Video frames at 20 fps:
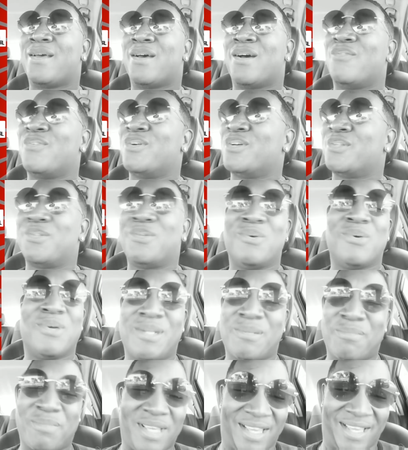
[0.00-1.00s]
of us doing
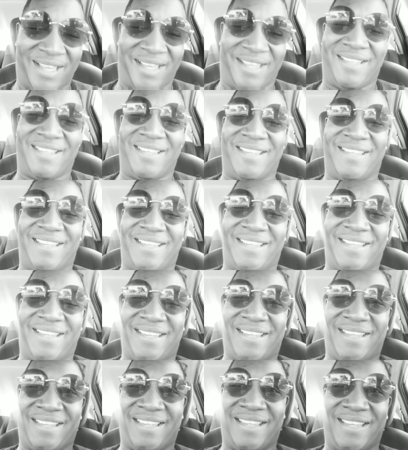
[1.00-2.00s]
the
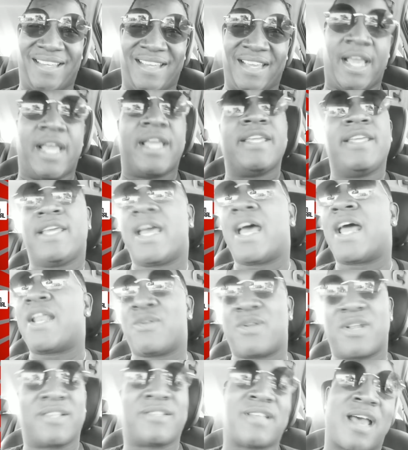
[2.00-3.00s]
big. Yeah, I
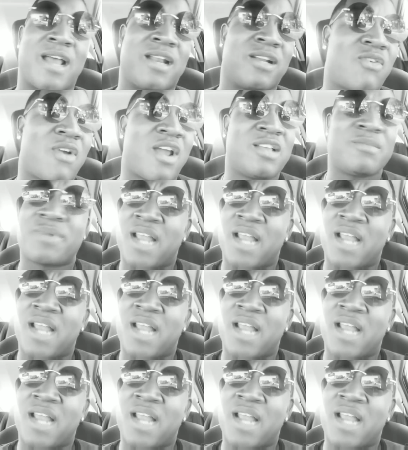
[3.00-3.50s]
know that sounded crazy,